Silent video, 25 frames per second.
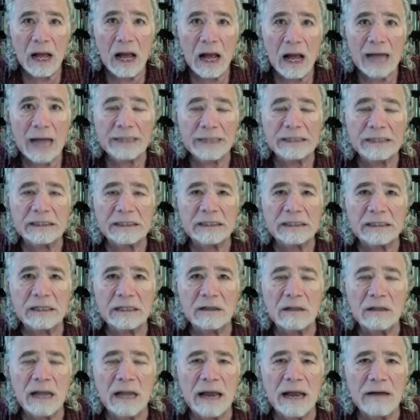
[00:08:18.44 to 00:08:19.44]
I
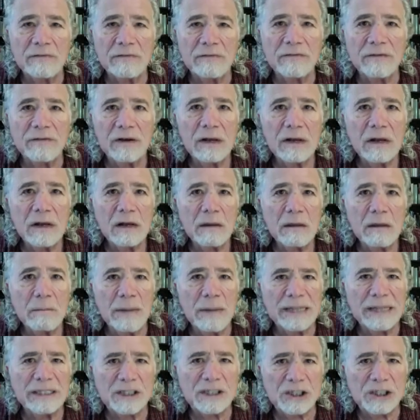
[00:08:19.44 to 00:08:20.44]
still have
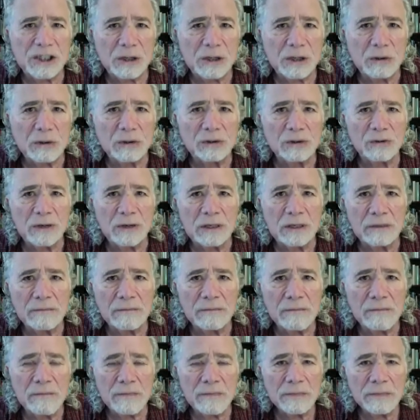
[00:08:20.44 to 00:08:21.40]
my children.